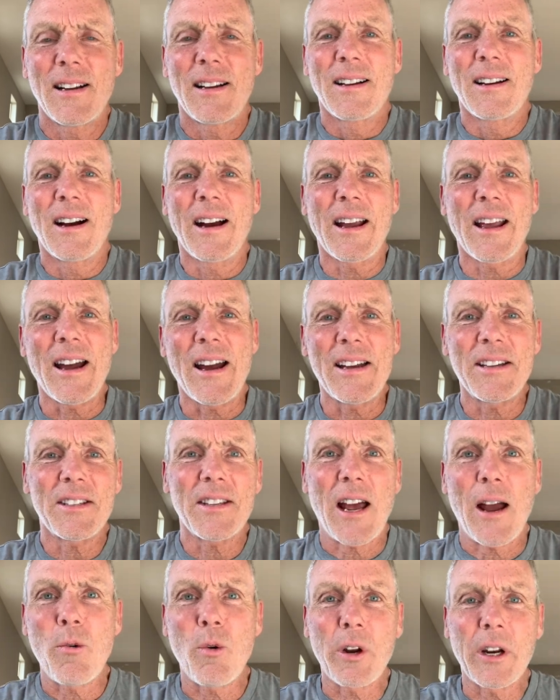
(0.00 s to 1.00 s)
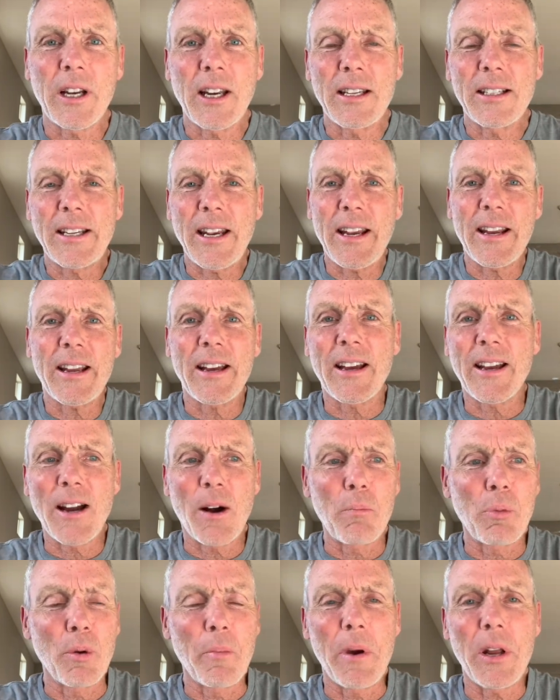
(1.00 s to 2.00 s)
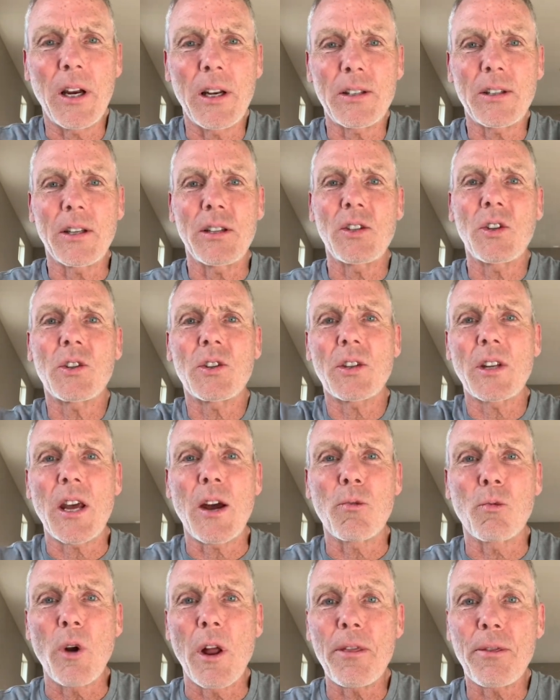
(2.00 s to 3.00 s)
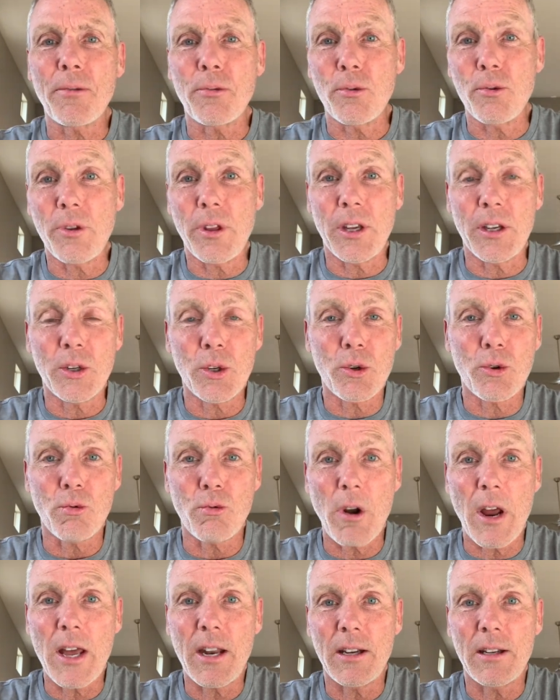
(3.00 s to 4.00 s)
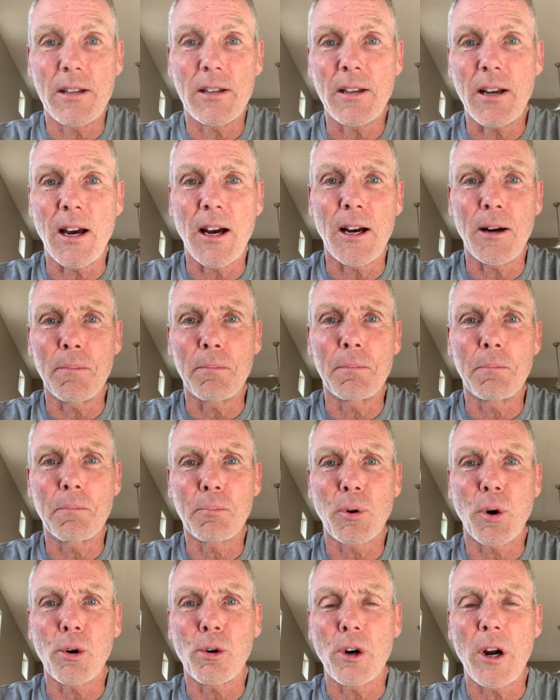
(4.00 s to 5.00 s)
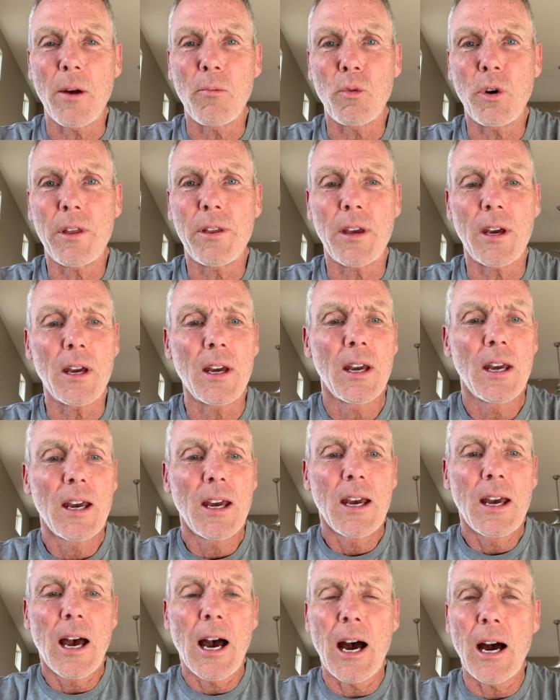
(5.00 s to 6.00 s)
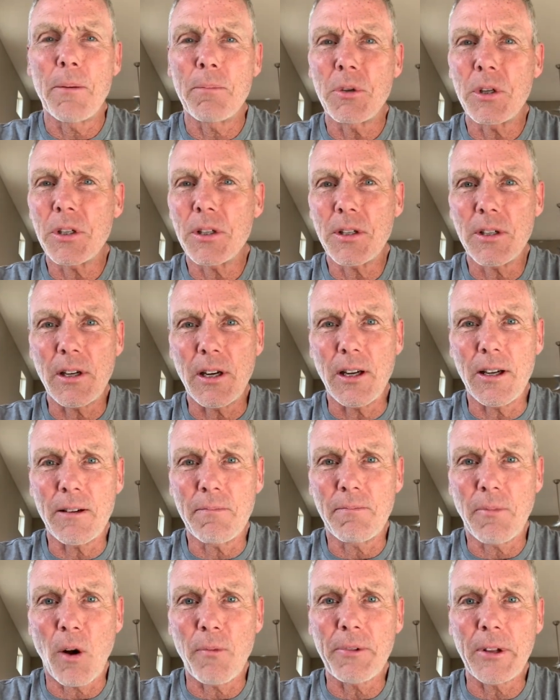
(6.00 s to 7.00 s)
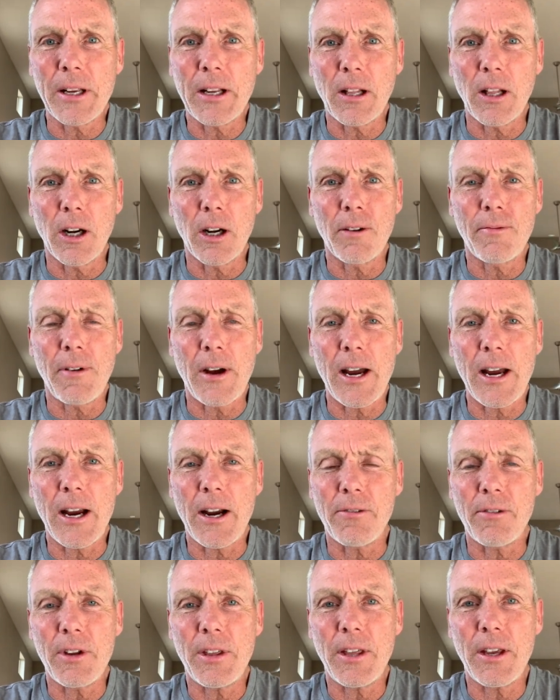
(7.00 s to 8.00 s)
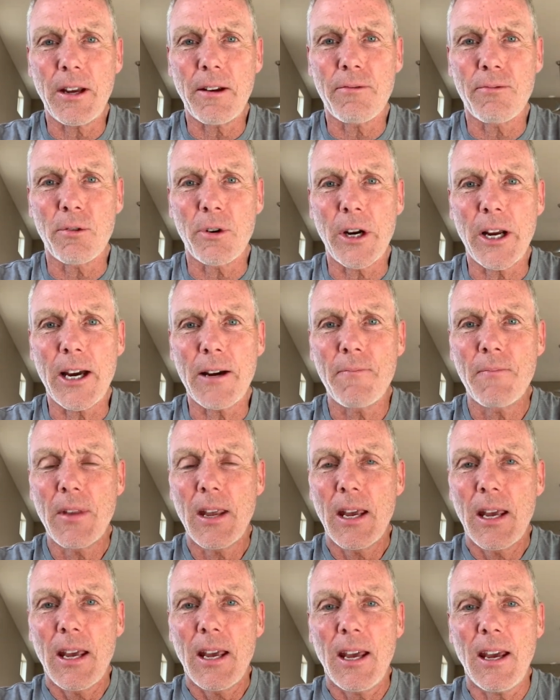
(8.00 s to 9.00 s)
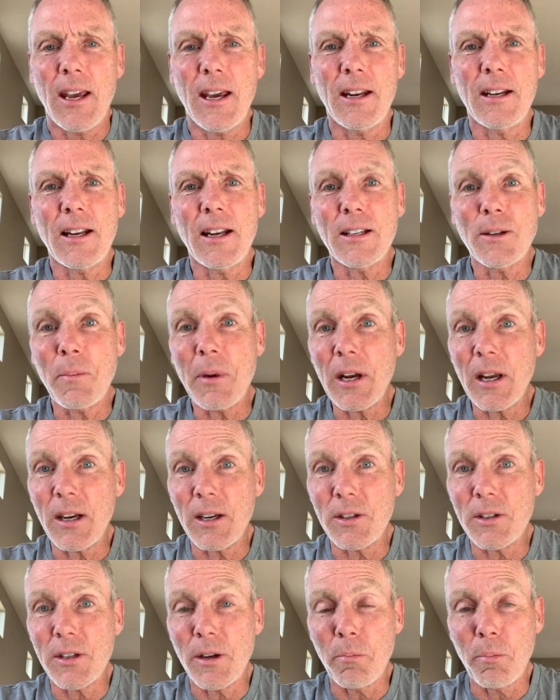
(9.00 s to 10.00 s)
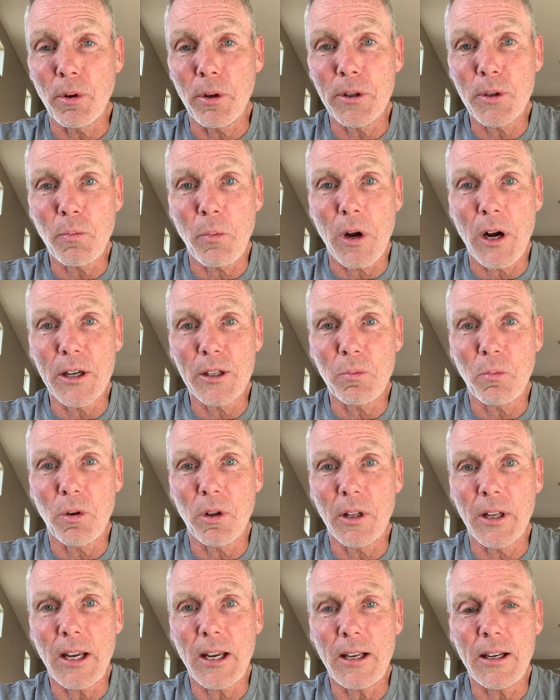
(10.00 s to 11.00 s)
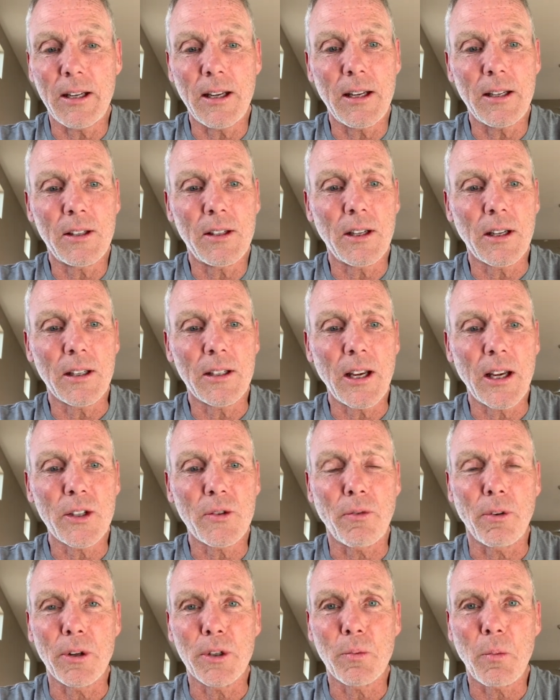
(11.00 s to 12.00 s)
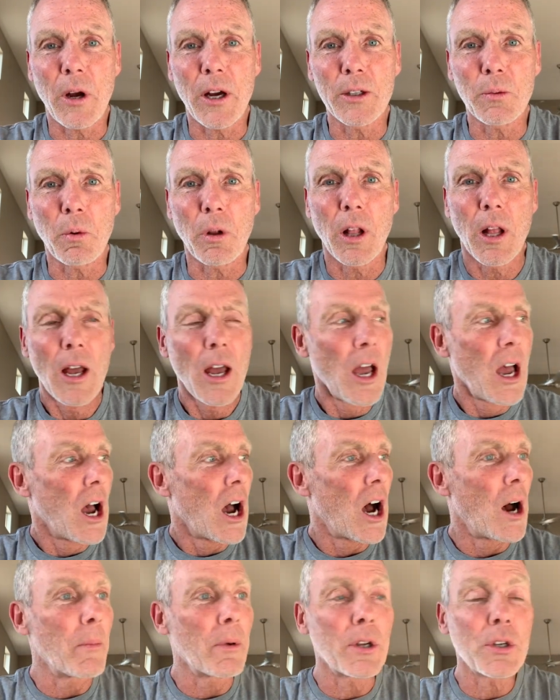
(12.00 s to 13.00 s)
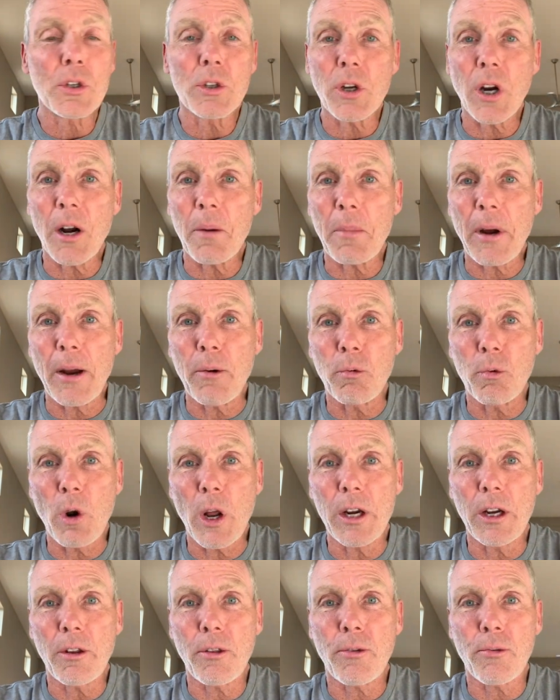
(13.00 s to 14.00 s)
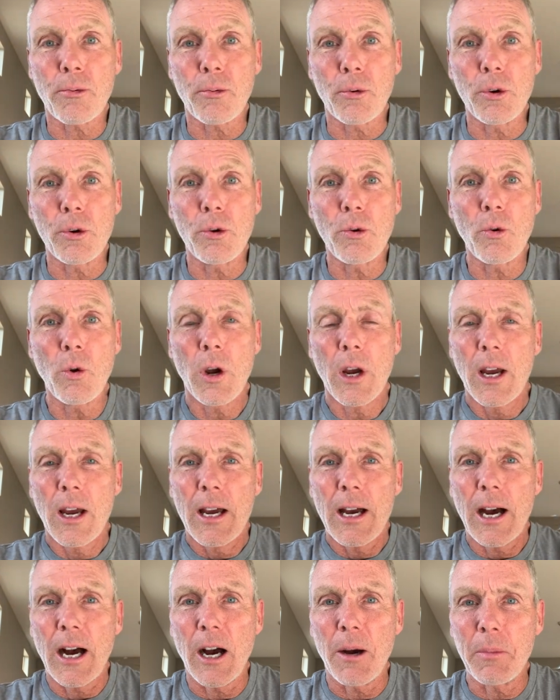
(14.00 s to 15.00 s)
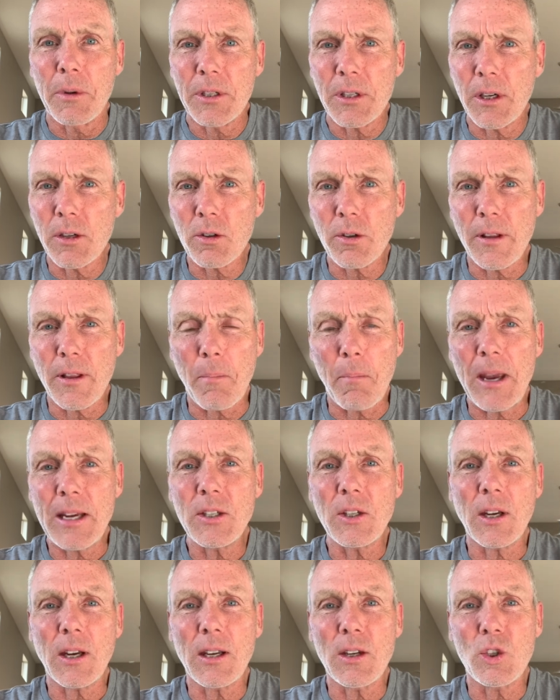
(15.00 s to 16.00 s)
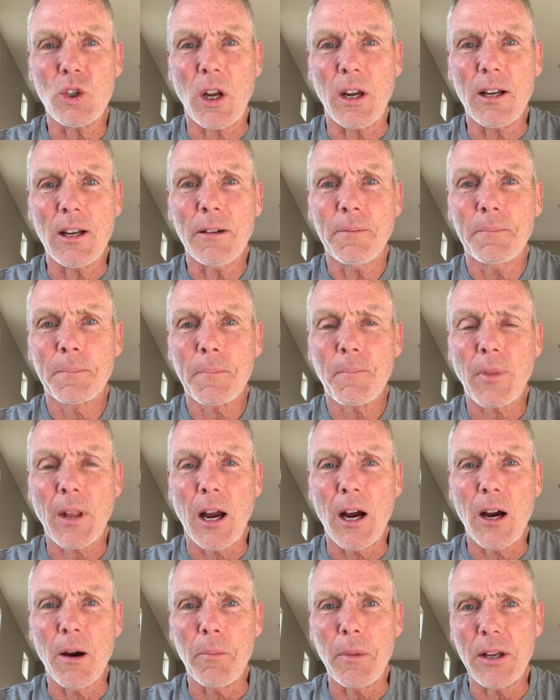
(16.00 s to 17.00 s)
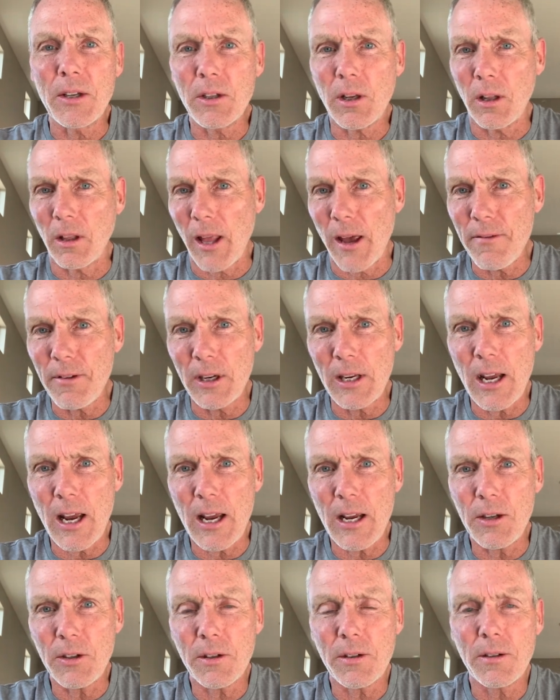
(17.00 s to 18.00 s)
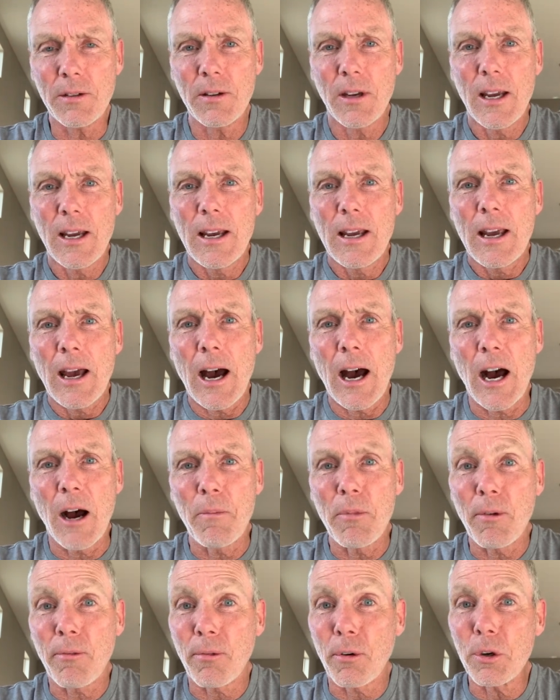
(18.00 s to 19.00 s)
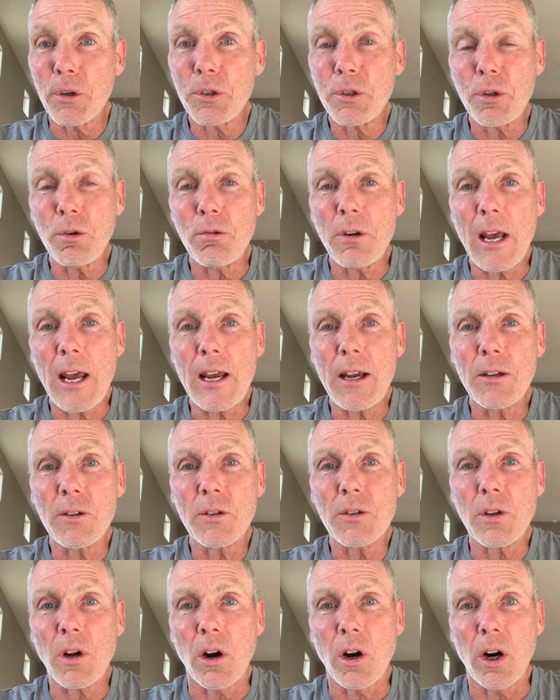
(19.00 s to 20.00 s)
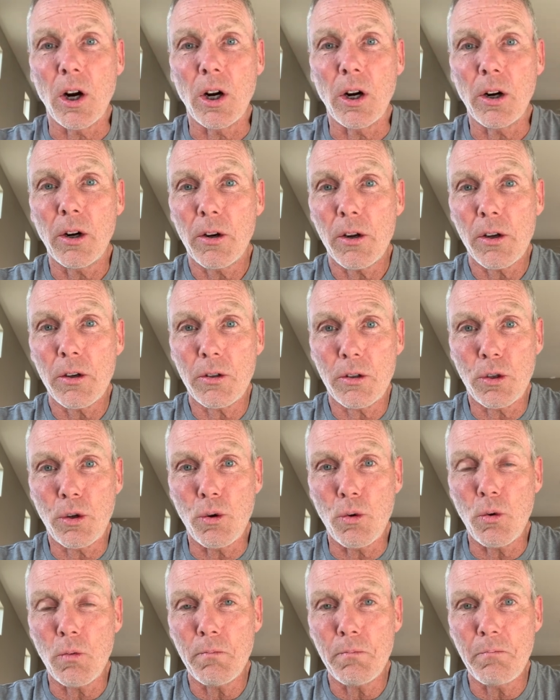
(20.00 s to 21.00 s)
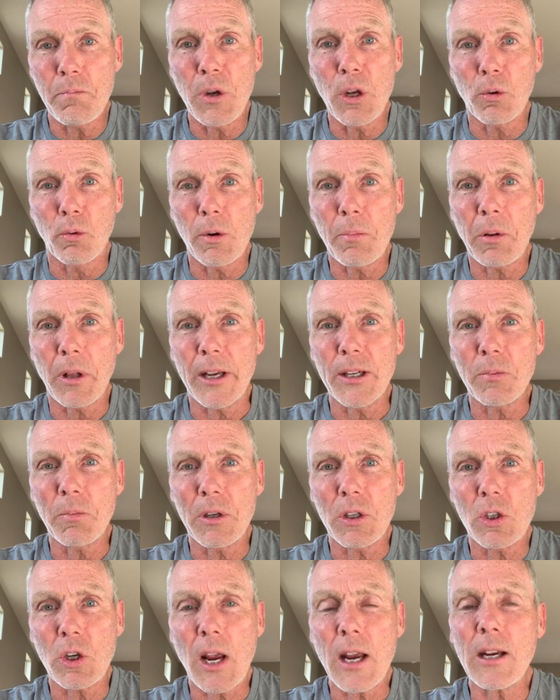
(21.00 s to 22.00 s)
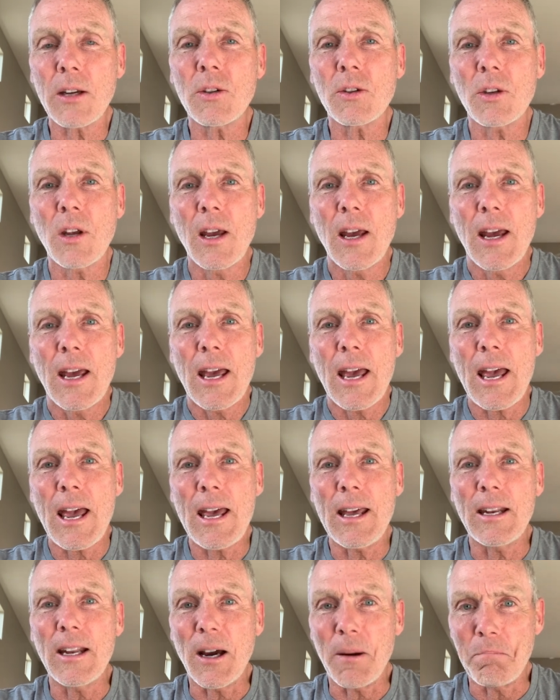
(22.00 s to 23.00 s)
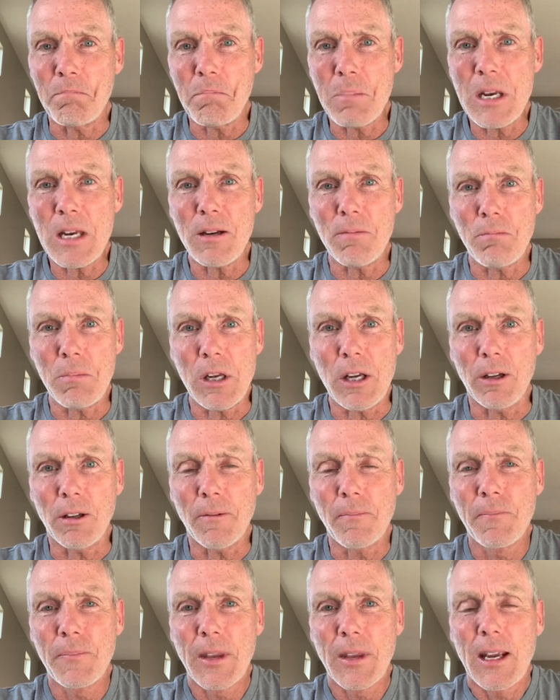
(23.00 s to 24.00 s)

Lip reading: Hi guys, I wanted to take a couple minutes and just run through the Shred program with you, just to hopefully clarify everything for you and to make it as simple as possible and as successful as possible. I'm going to start by running through essentially the basic agenda. It's 11 days. The first 2 days are 2 meal replacement shakes and a meat meal.